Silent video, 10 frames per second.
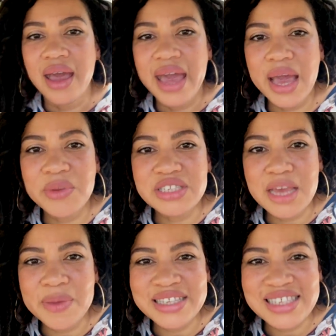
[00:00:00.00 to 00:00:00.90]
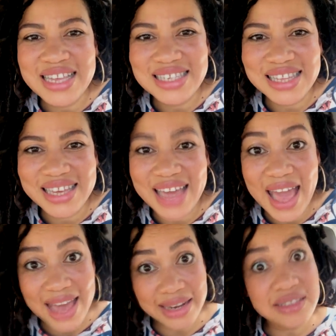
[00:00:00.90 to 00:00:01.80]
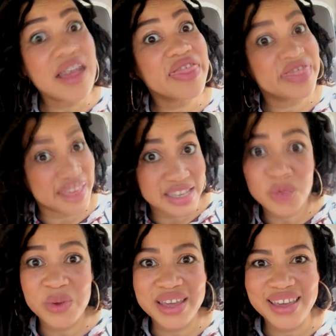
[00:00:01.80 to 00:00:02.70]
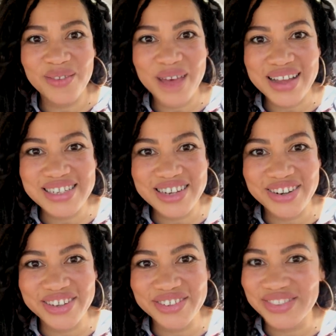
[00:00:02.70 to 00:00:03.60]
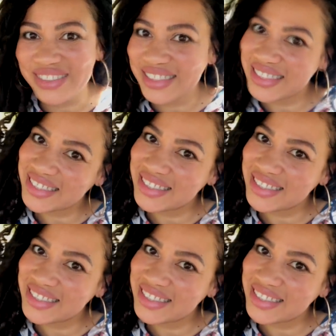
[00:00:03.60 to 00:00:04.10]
Hey, what's up? It's Cecily, and it's This Week in Rideshare News.